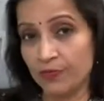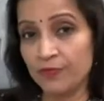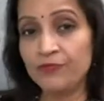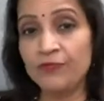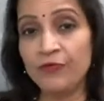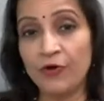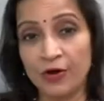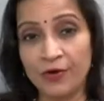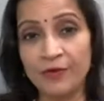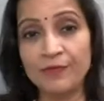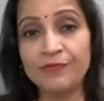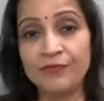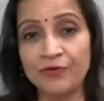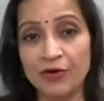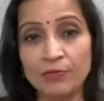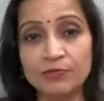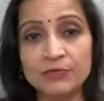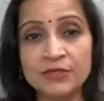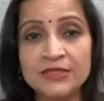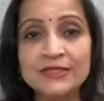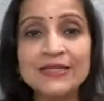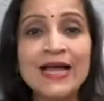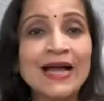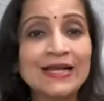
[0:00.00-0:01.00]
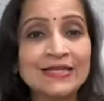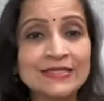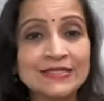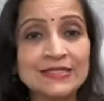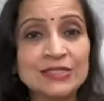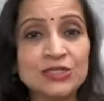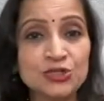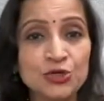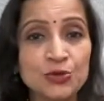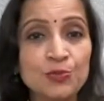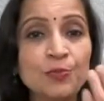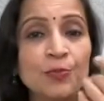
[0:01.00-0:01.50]
from the
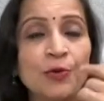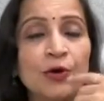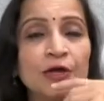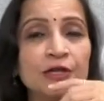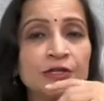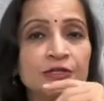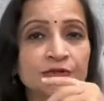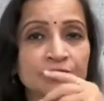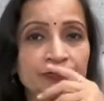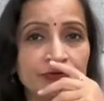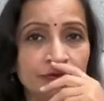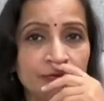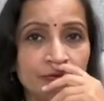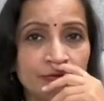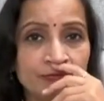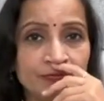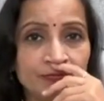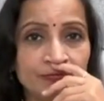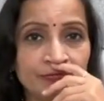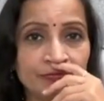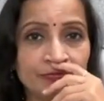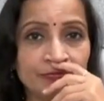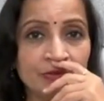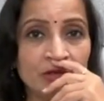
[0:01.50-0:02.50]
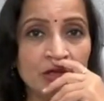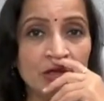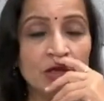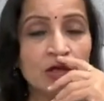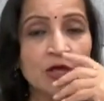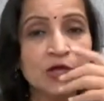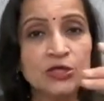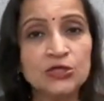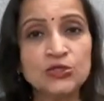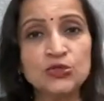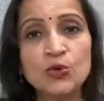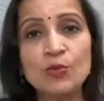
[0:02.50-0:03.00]
taxation point of view.
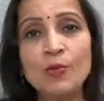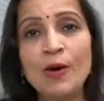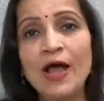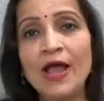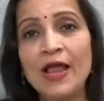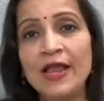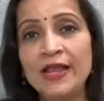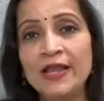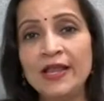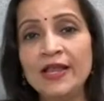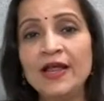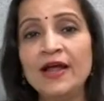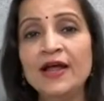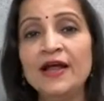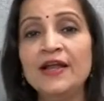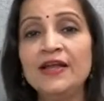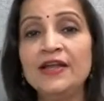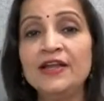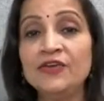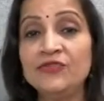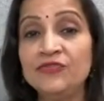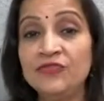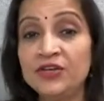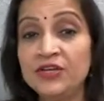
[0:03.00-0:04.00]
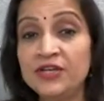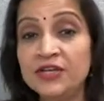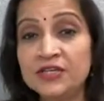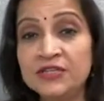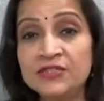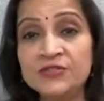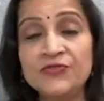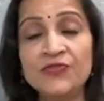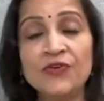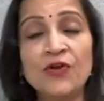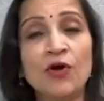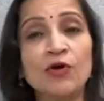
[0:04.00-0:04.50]
So while
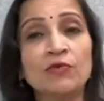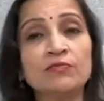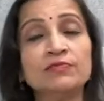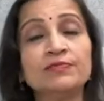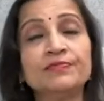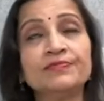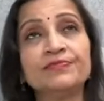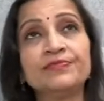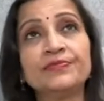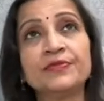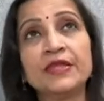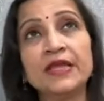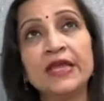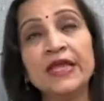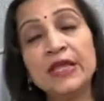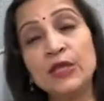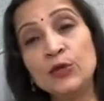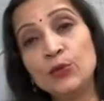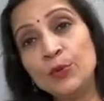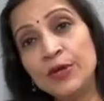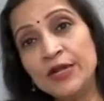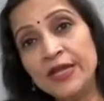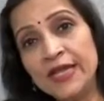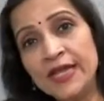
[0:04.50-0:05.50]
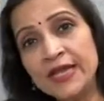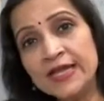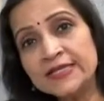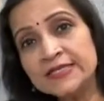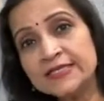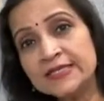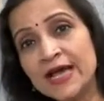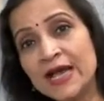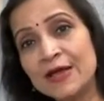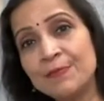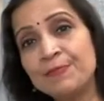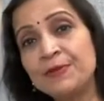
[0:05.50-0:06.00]
dividends from equity
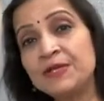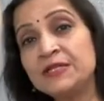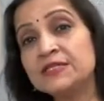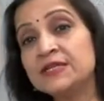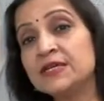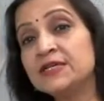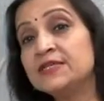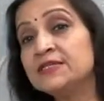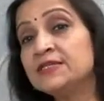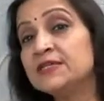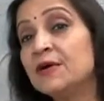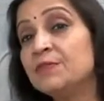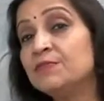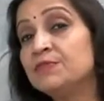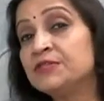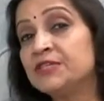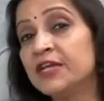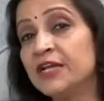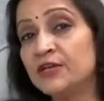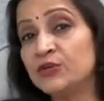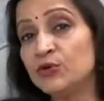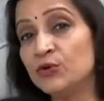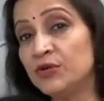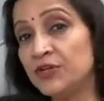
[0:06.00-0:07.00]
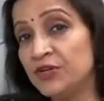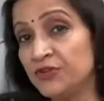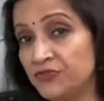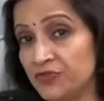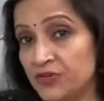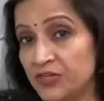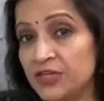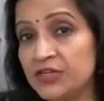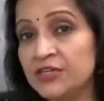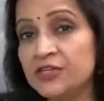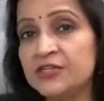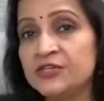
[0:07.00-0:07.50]
SIPs are subject to
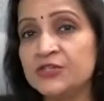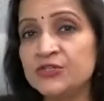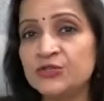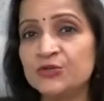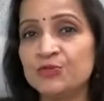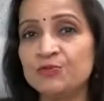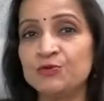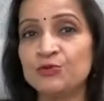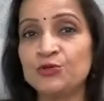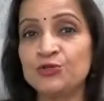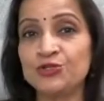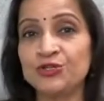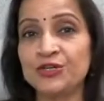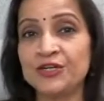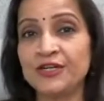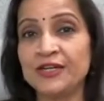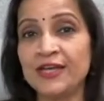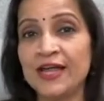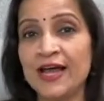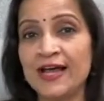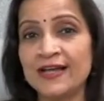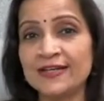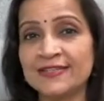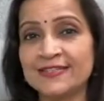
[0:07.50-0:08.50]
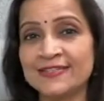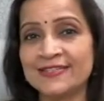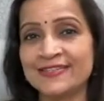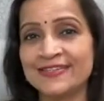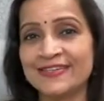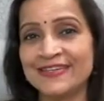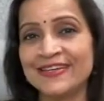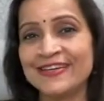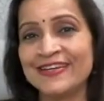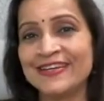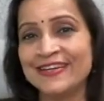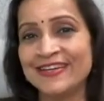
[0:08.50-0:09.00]
dividend distribution tax,
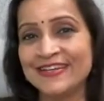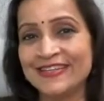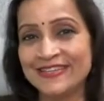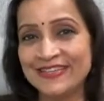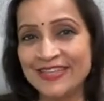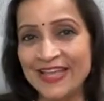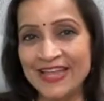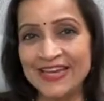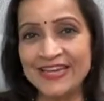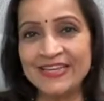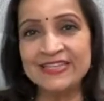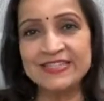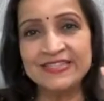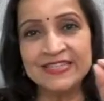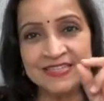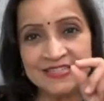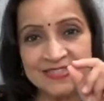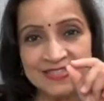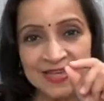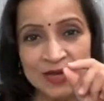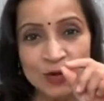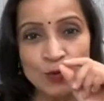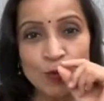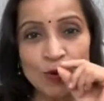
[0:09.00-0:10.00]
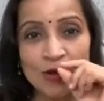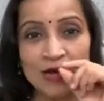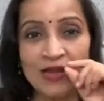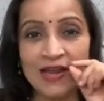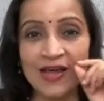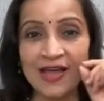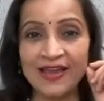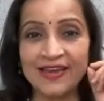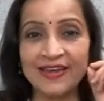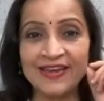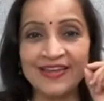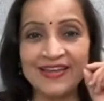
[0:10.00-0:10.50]
there is a silver
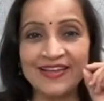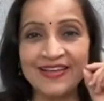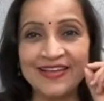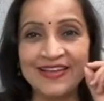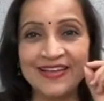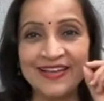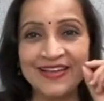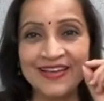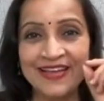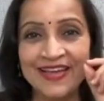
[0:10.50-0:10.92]
lining.